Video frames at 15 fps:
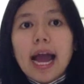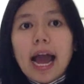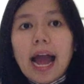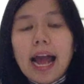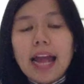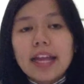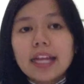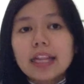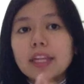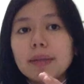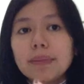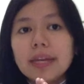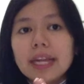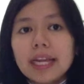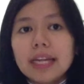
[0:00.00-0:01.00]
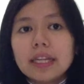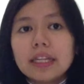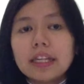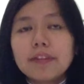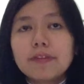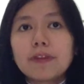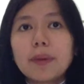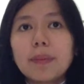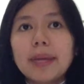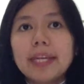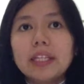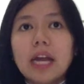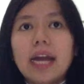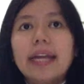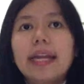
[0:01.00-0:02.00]
I eliminated it from my
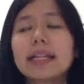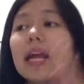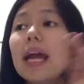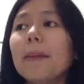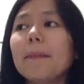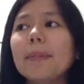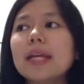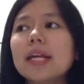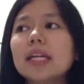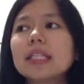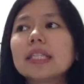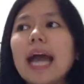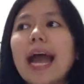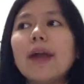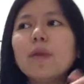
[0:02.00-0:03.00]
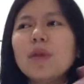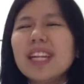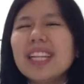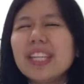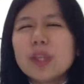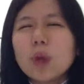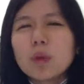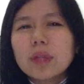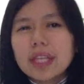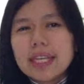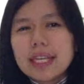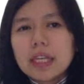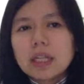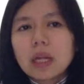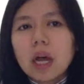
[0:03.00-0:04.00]
diet because I really don't
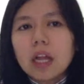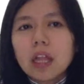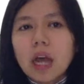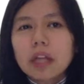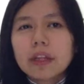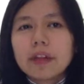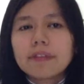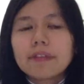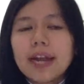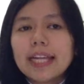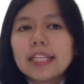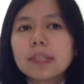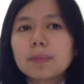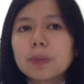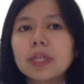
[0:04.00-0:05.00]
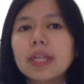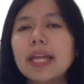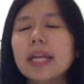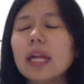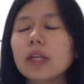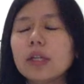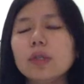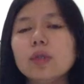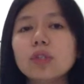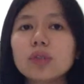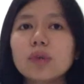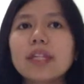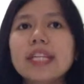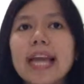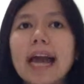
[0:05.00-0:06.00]
eat a lot of rice per day. I
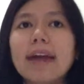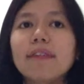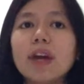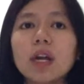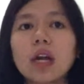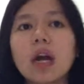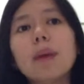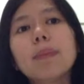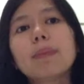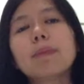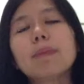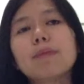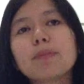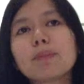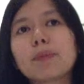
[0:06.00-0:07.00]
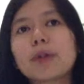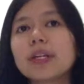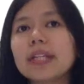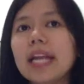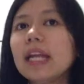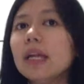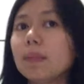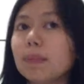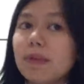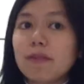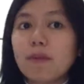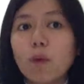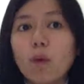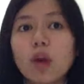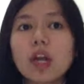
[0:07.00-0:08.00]
usually have a cup per day
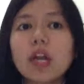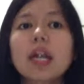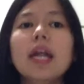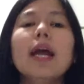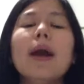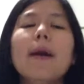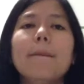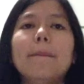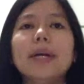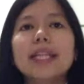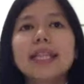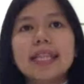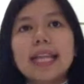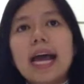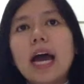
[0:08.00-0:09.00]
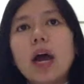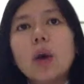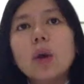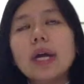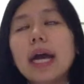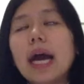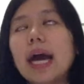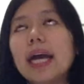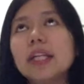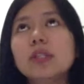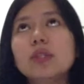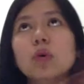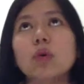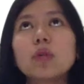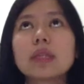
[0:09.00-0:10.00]
before, but now I
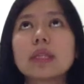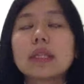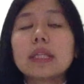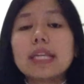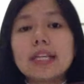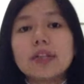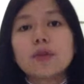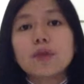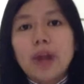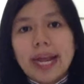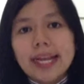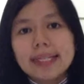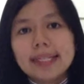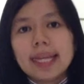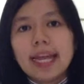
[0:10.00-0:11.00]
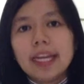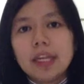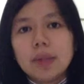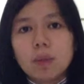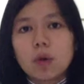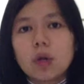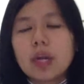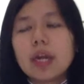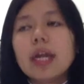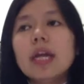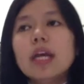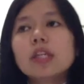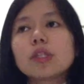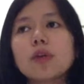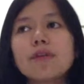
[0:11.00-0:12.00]
don't eat rice anymore.
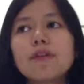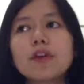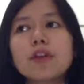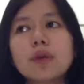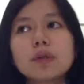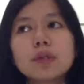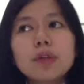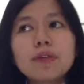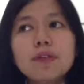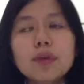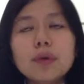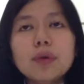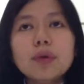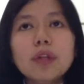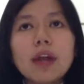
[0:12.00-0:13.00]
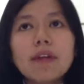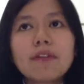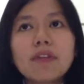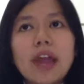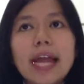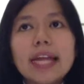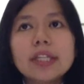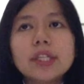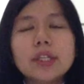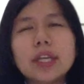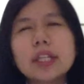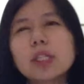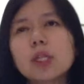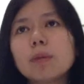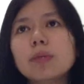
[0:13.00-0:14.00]
So for those of you who love rice, you
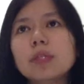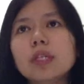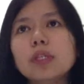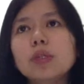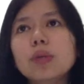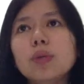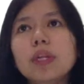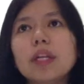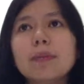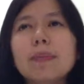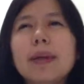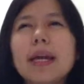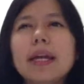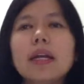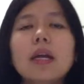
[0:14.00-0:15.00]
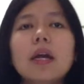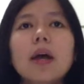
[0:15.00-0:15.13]
can substitute it by